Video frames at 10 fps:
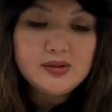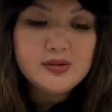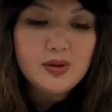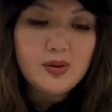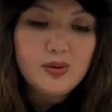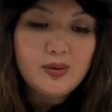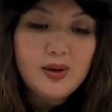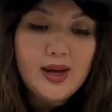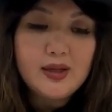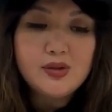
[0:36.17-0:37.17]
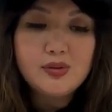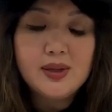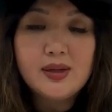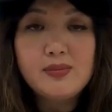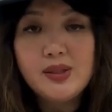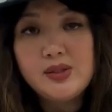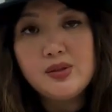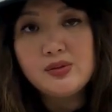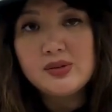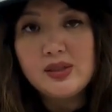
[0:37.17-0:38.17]
So I do recommend
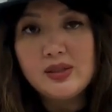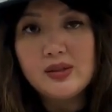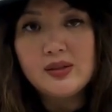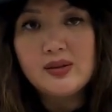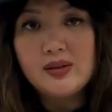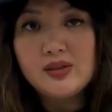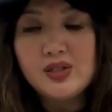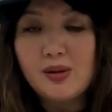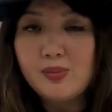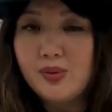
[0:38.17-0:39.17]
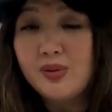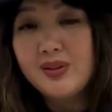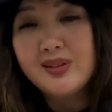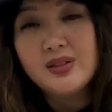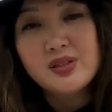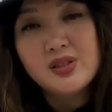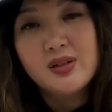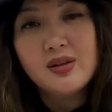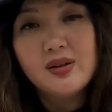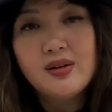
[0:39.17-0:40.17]
using the shampoo and
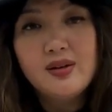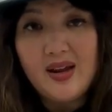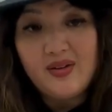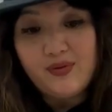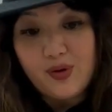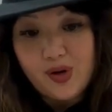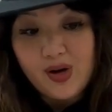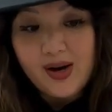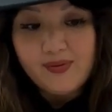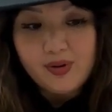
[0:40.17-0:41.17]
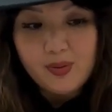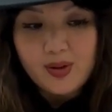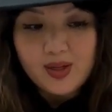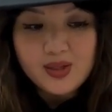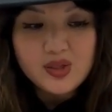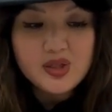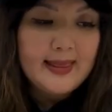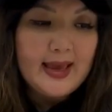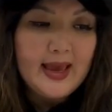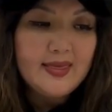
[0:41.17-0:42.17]
conditioner for your every wash,
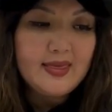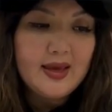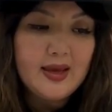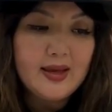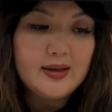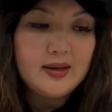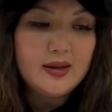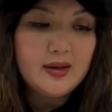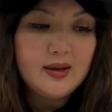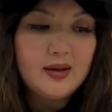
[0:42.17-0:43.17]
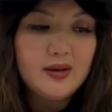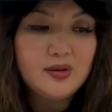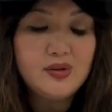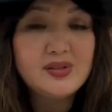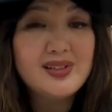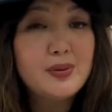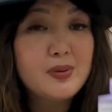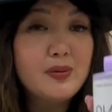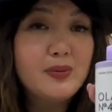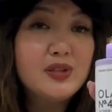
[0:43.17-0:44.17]
and then using a
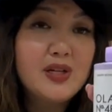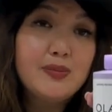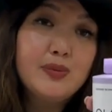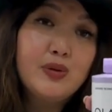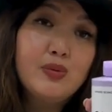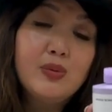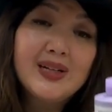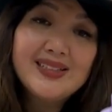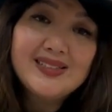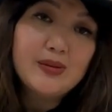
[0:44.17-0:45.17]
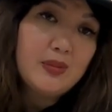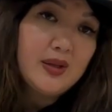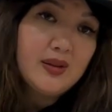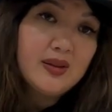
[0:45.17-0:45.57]
purple shampoo once a month.